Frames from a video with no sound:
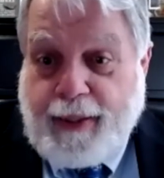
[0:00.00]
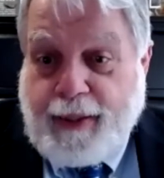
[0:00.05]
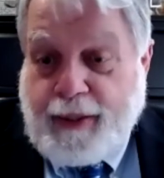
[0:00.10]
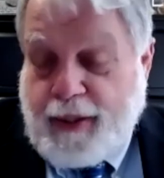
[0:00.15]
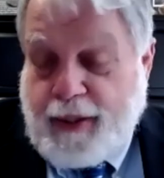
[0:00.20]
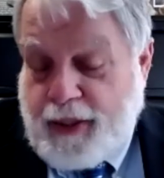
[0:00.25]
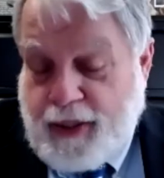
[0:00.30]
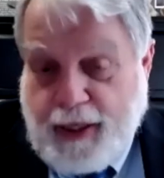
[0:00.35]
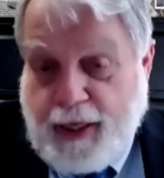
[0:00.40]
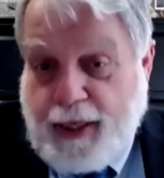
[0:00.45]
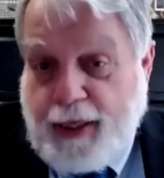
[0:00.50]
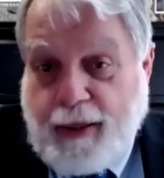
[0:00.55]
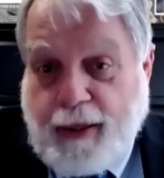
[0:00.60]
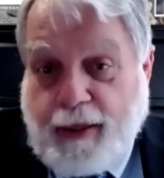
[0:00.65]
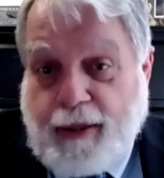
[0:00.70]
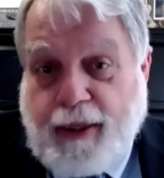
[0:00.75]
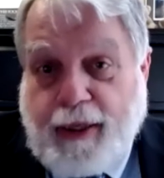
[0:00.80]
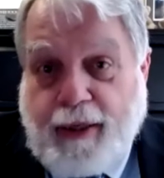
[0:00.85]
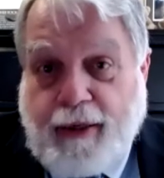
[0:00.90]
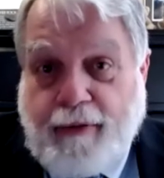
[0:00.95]
to say
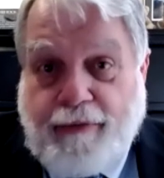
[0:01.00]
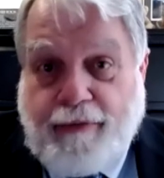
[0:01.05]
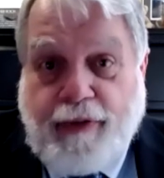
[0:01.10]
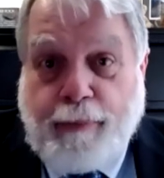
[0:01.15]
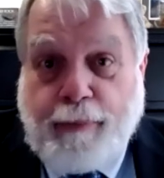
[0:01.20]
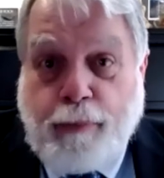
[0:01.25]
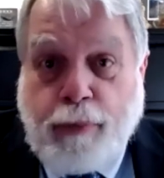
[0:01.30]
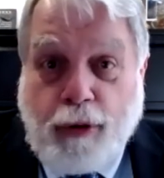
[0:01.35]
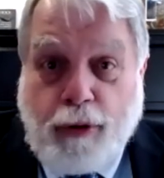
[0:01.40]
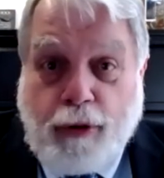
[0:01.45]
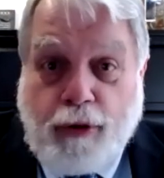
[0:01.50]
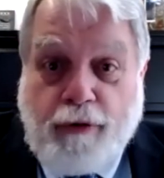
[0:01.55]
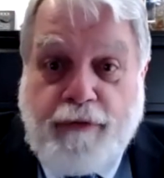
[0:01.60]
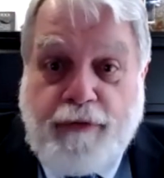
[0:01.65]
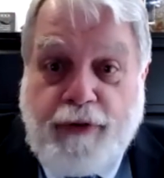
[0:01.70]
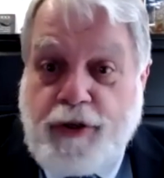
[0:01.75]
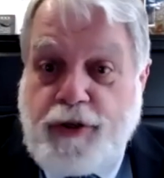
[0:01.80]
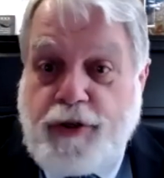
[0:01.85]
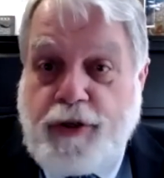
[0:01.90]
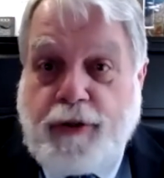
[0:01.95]
nothing of the blurred
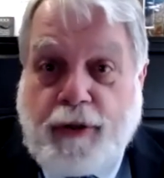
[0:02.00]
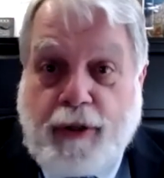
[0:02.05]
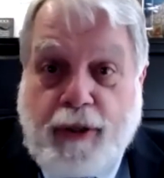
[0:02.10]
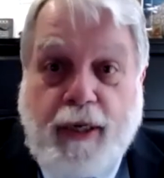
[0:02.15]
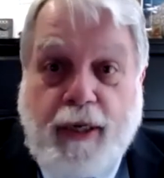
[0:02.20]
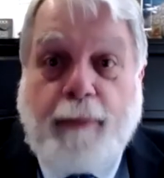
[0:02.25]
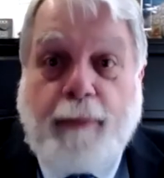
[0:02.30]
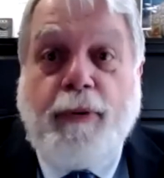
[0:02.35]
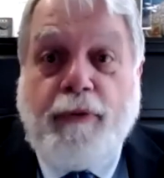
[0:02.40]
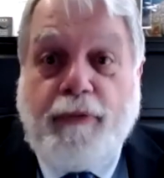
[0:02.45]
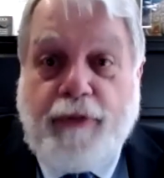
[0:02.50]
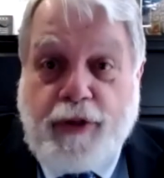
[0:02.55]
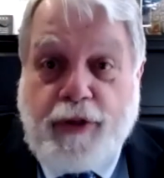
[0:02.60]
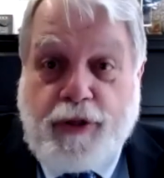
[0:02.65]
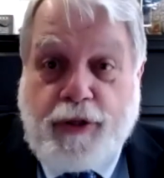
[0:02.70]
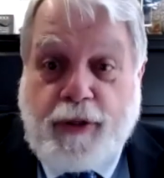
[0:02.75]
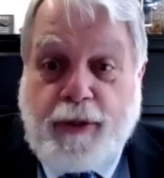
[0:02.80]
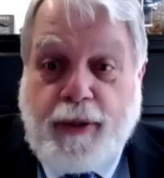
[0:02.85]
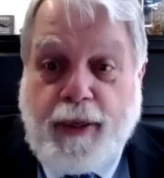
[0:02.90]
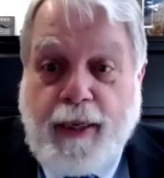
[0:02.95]
vision or double
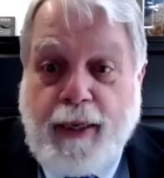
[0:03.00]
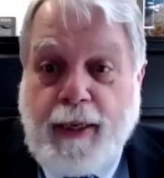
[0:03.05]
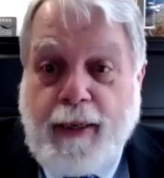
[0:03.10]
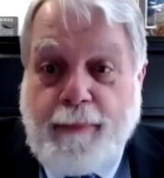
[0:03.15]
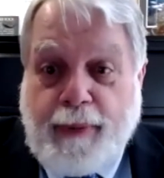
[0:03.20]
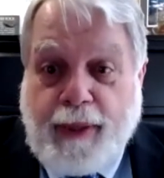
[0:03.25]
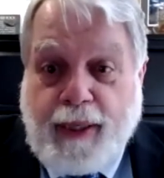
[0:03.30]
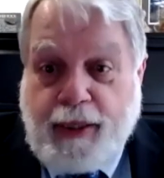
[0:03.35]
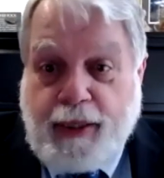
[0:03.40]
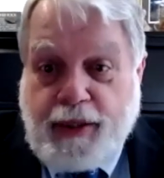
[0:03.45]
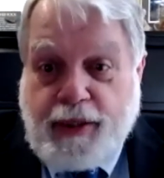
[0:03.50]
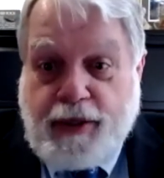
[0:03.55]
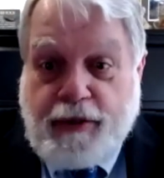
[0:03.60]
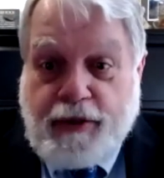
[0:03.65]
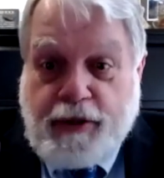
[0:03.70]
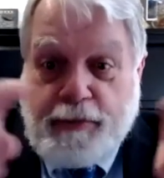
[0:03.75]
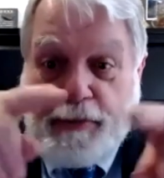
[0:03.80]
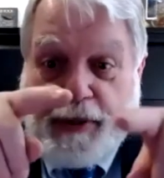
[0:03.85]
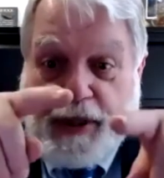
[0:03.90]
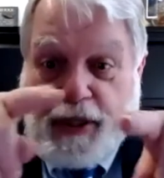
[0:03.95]
vision because
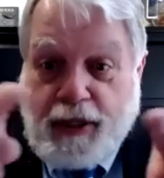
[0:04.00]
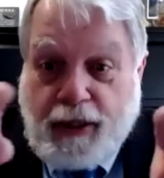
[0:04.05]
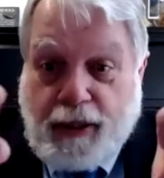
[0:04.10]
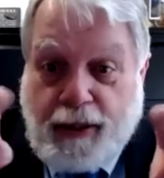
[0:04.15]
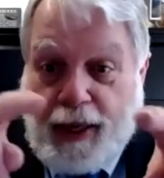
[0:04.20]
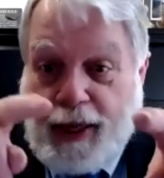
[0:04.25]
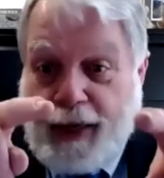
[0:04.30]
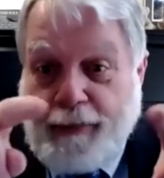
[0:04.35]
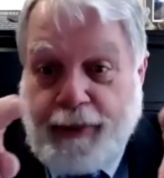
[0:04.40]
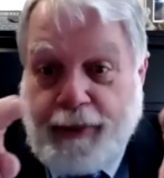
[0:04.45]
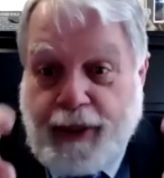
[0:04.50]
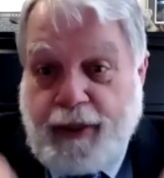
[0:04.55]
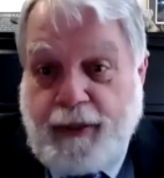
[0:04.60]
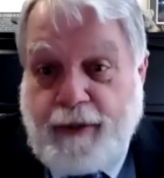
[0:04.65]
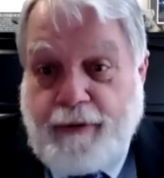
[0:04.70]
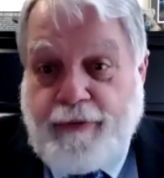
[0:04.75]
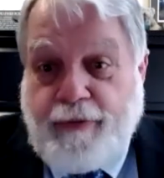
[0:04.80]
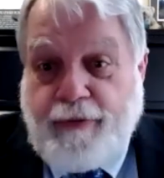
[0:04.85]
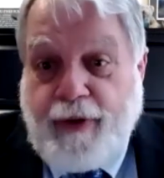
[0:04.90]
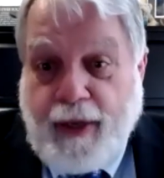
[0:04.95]
there's misalignment
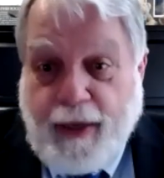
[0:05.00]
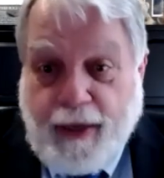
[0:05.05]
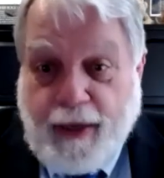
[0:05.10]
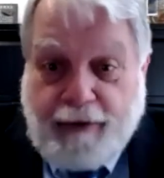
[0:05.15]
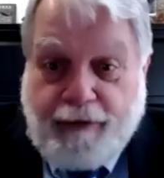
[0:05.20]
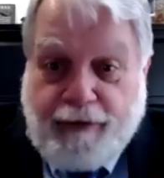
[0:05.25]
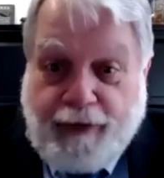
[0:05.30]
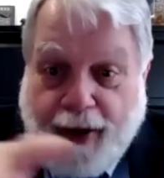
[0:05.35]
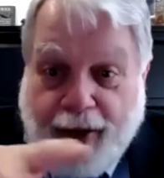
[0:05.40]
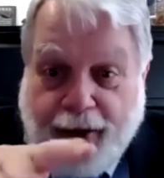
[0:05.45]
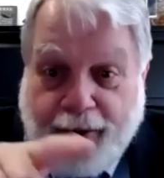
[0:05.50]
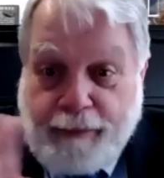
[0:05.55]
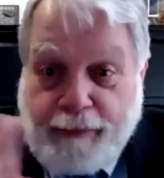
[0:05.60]
of eye